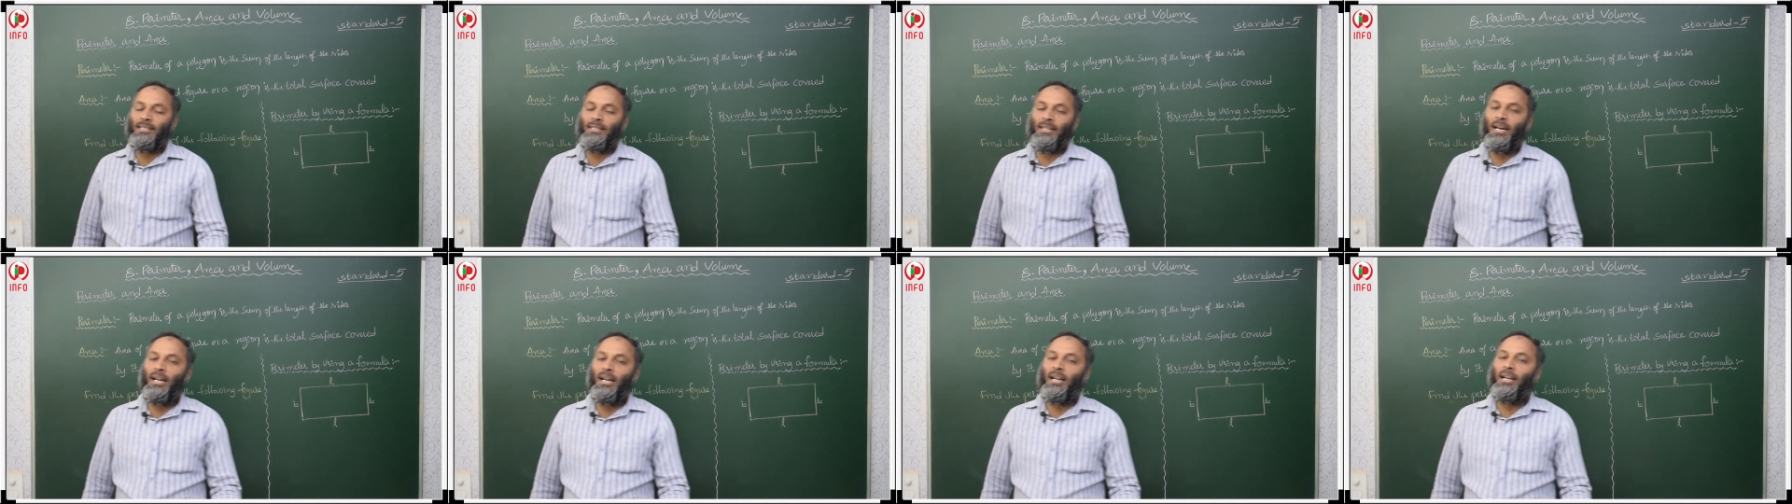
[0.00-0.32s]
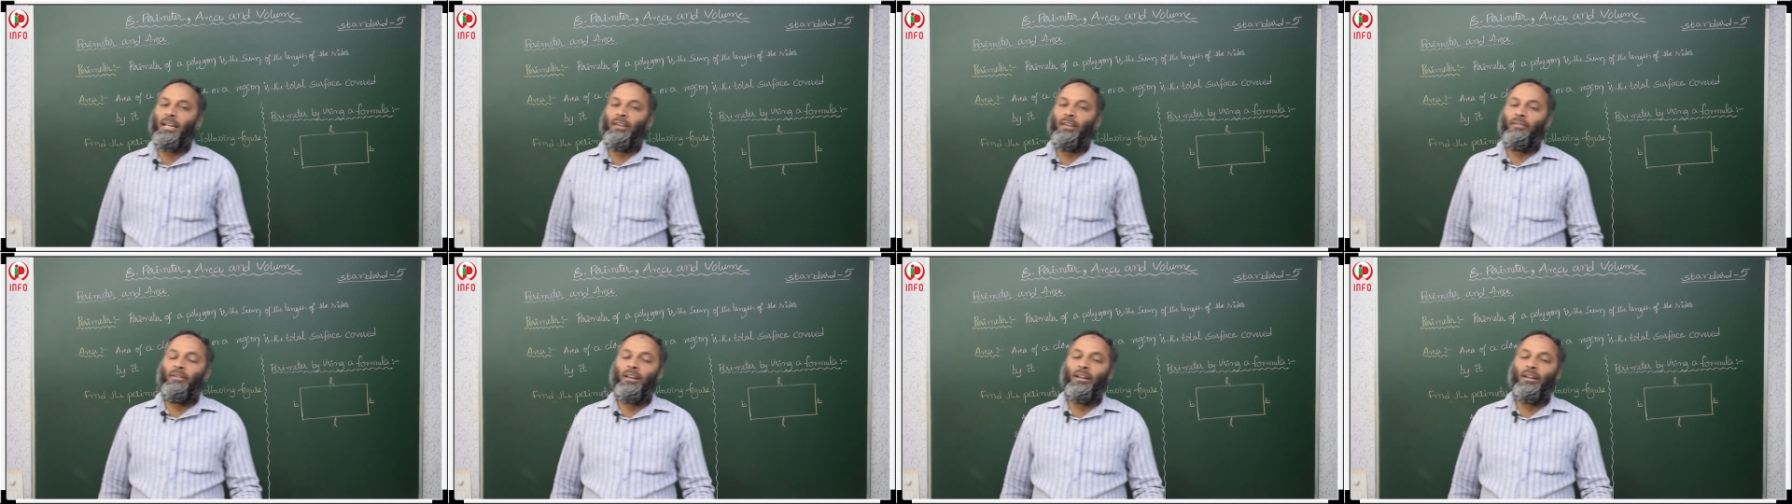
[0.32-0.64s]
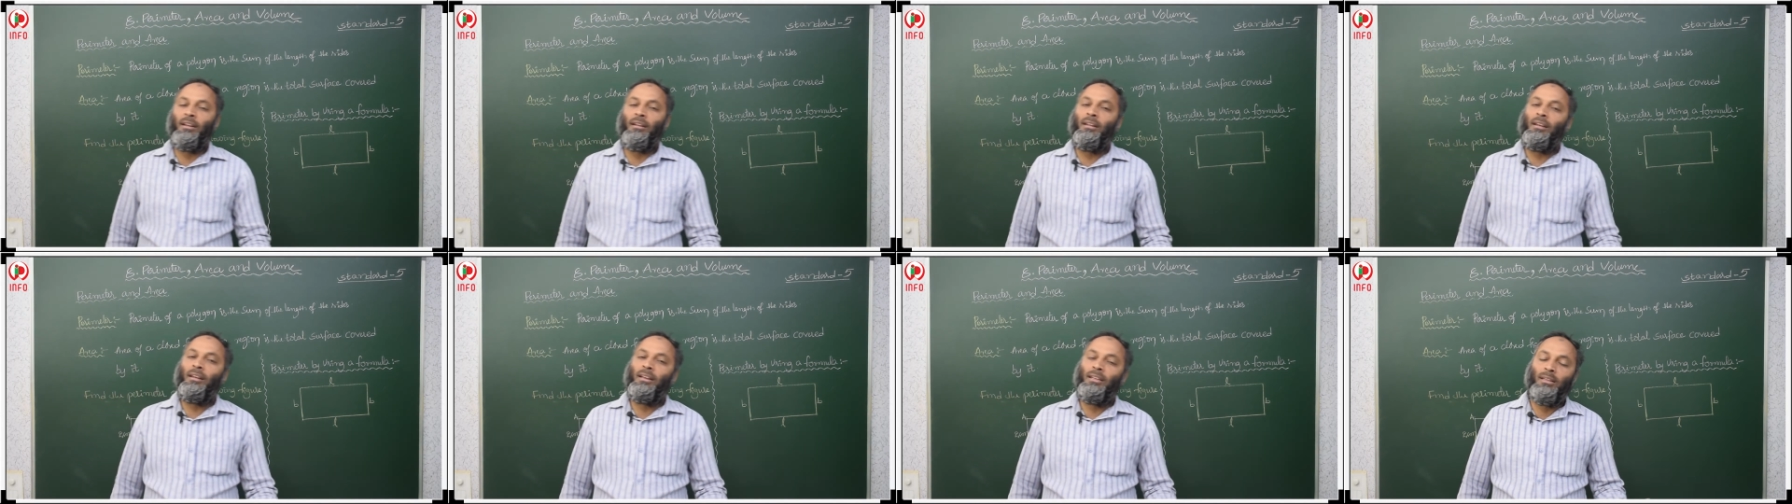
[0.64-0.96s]
are given
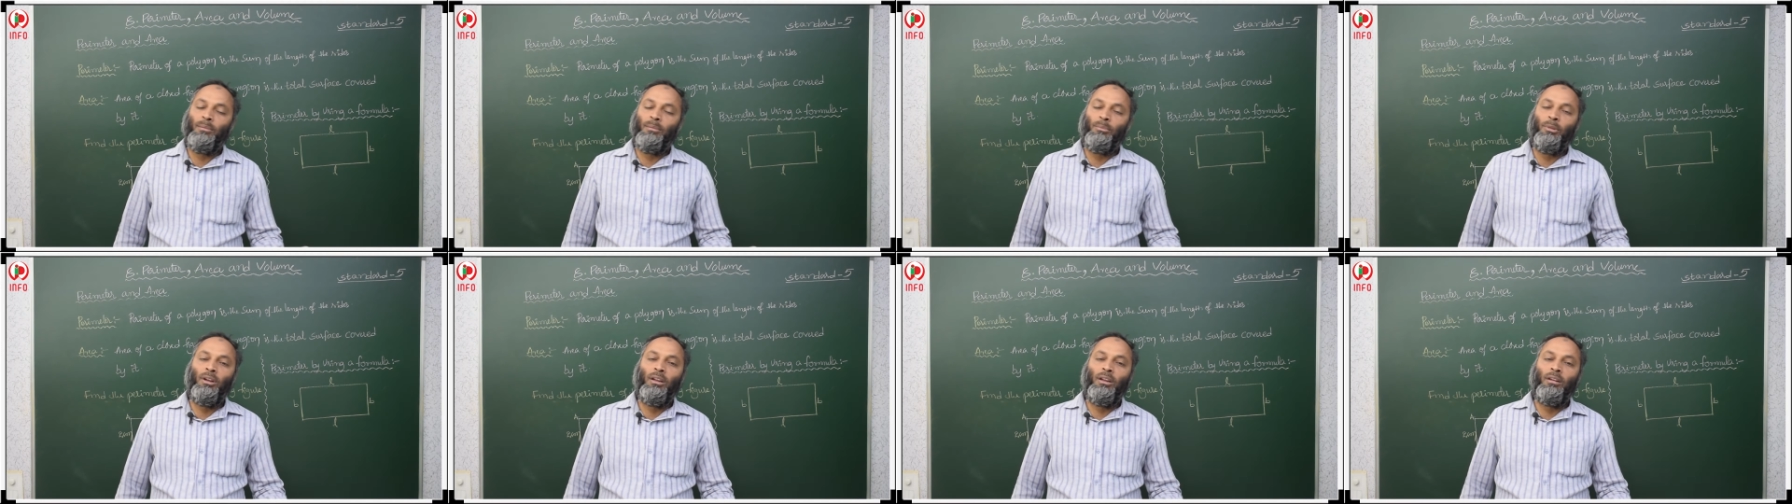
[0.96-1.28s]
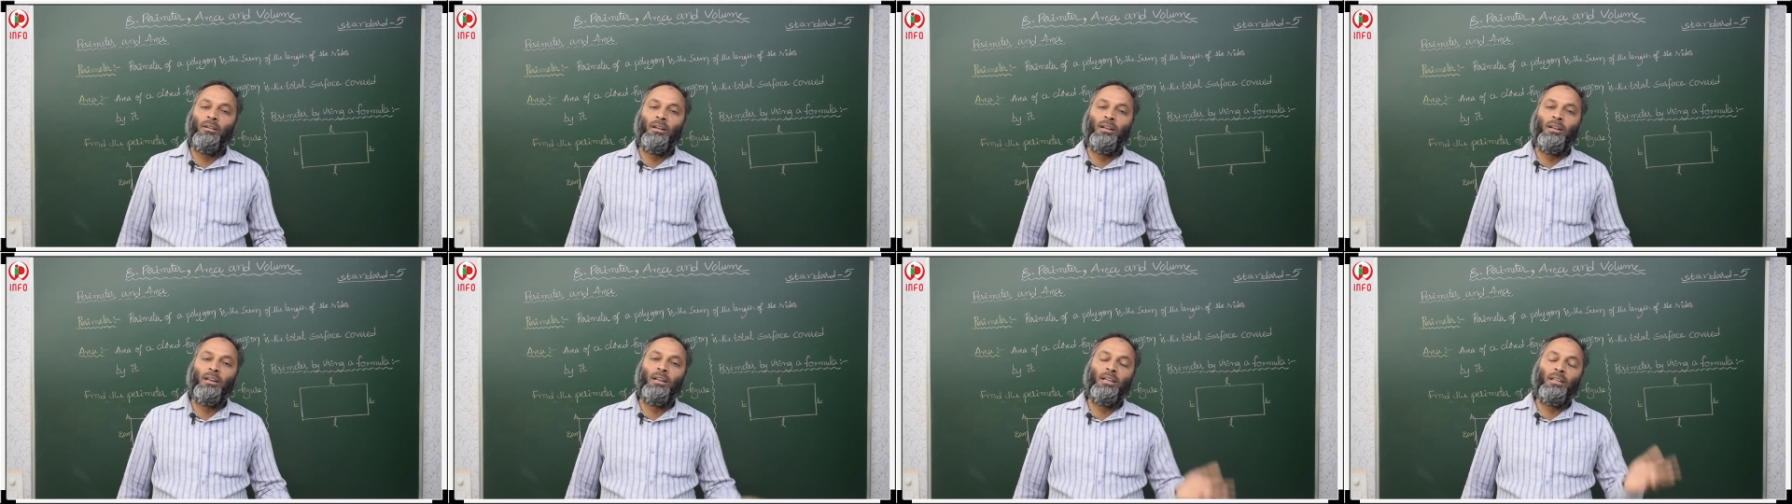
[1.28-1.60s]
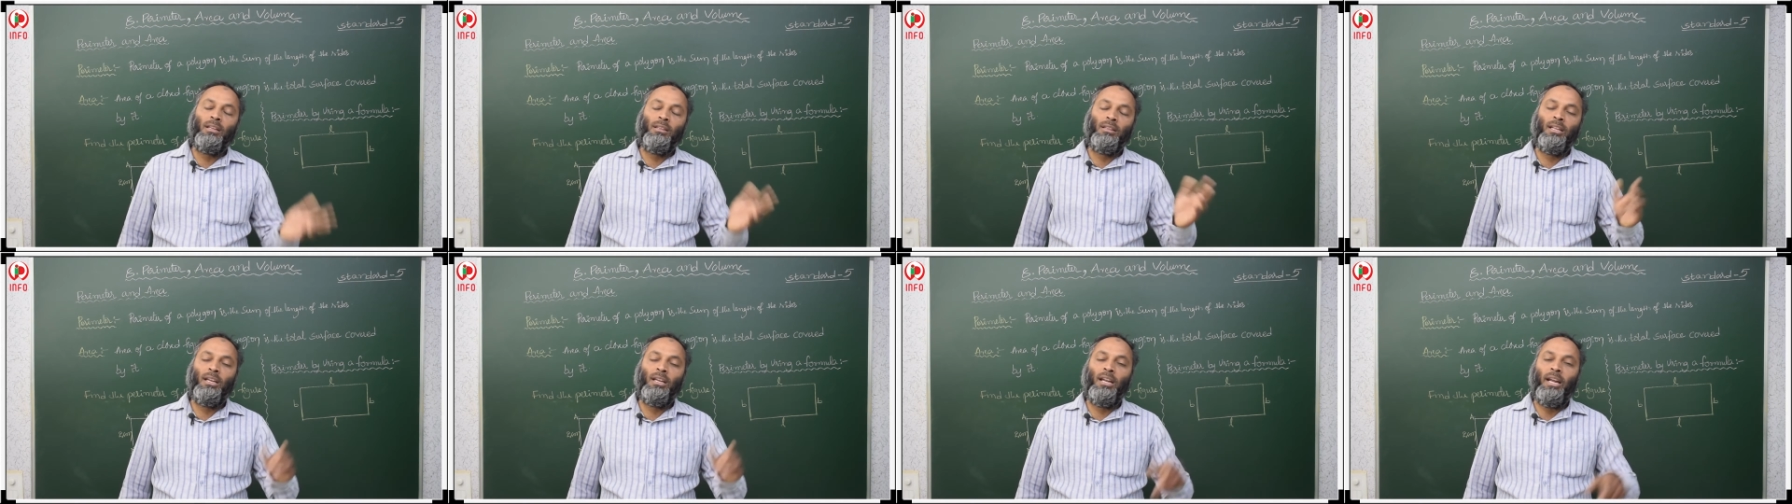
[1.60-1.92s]
in the polygon
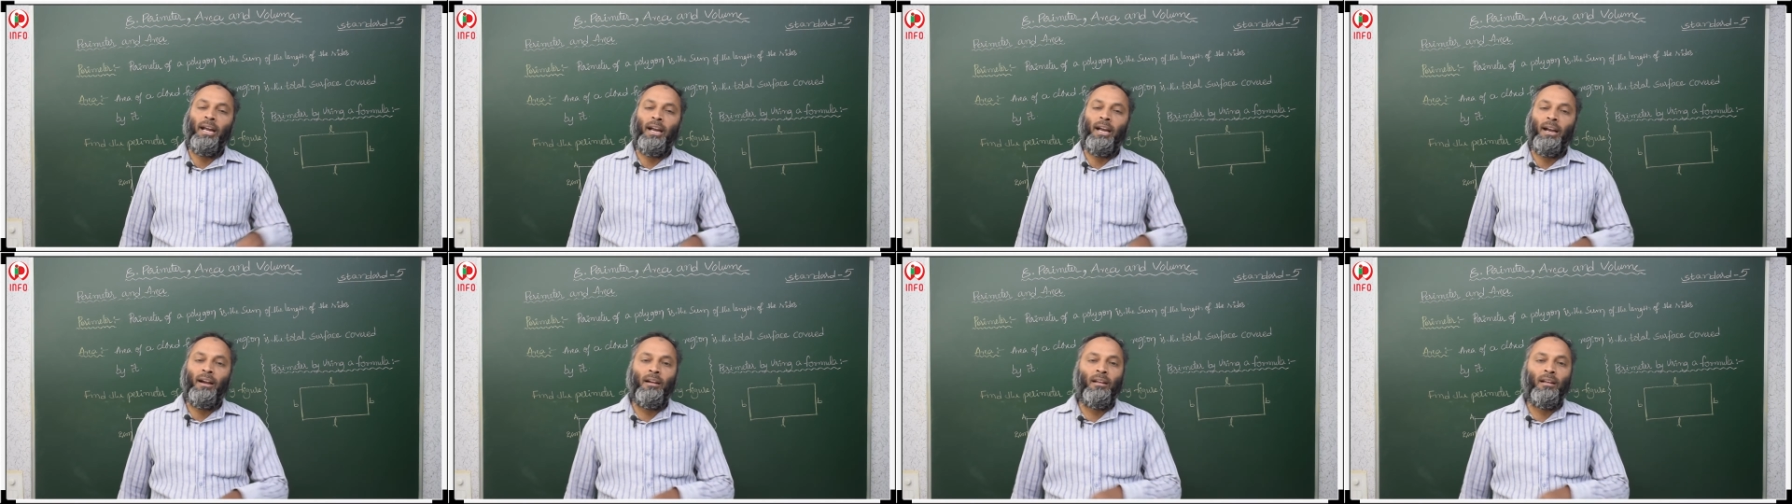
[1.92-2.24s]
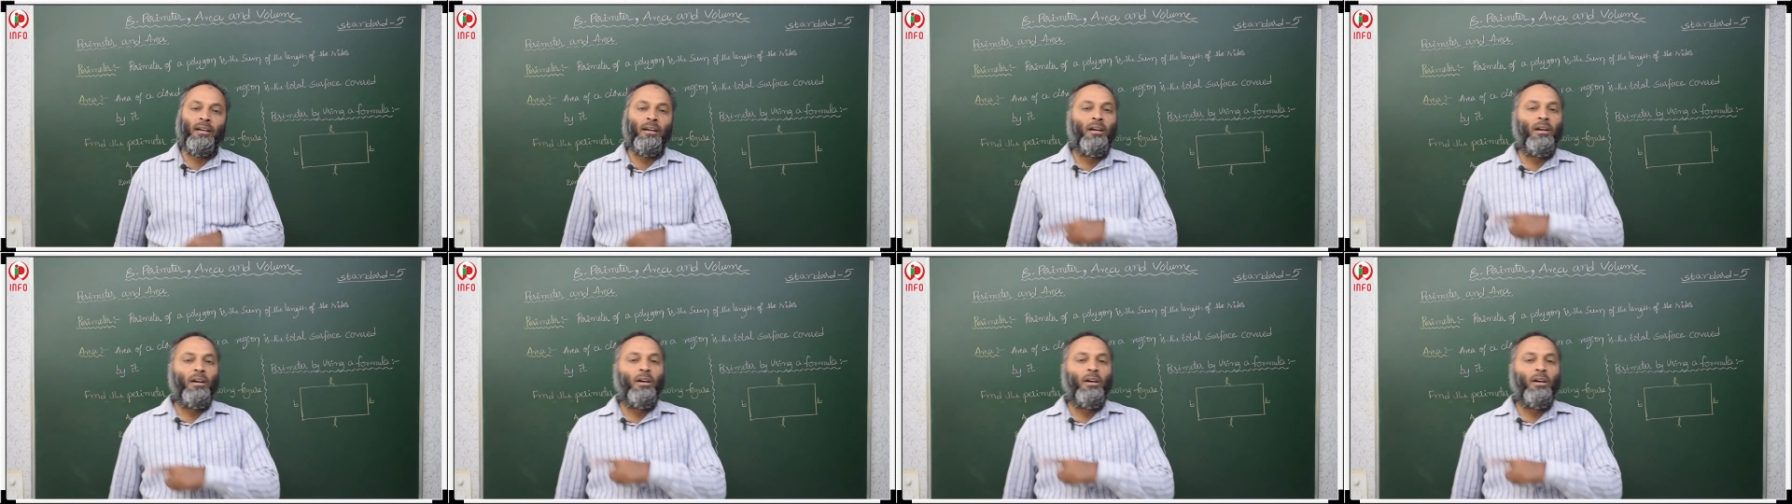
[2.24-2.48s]
then add